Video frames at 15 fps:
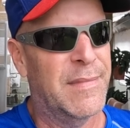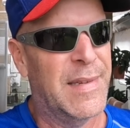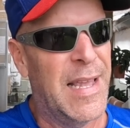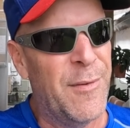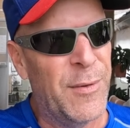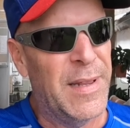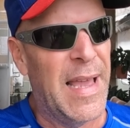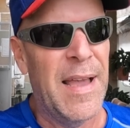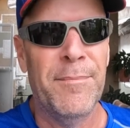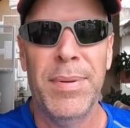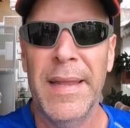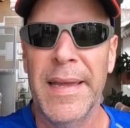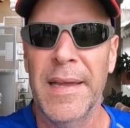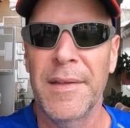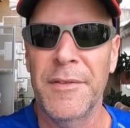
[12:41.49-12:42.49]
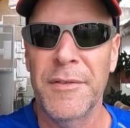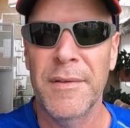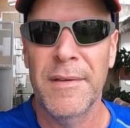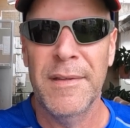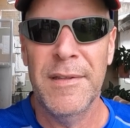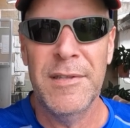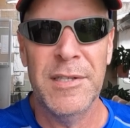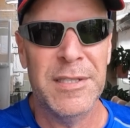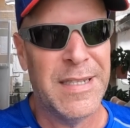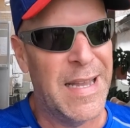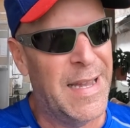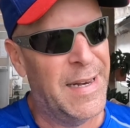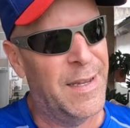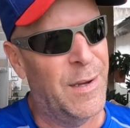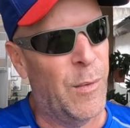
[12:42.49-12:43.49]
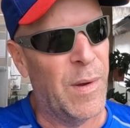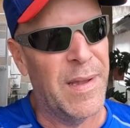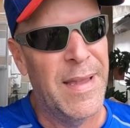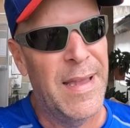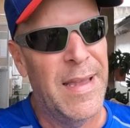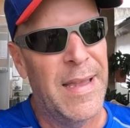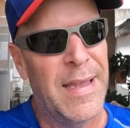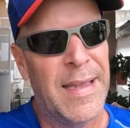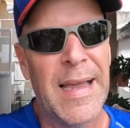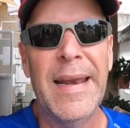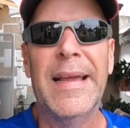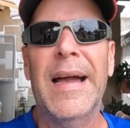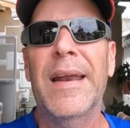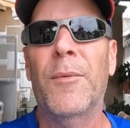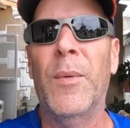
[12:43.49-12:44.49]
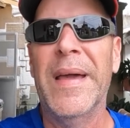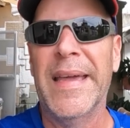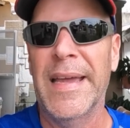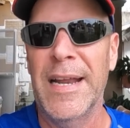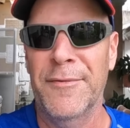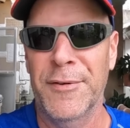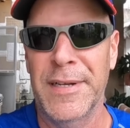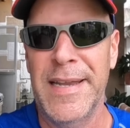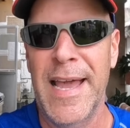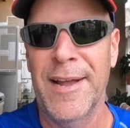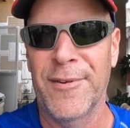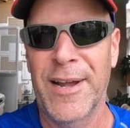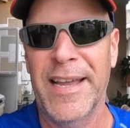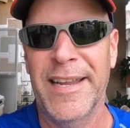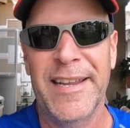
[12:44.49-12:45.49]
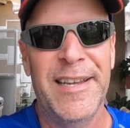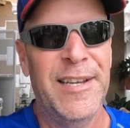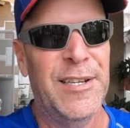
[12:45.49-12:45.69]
can't really have plans. You just kind of, you gotta, gotta wing it every day, right?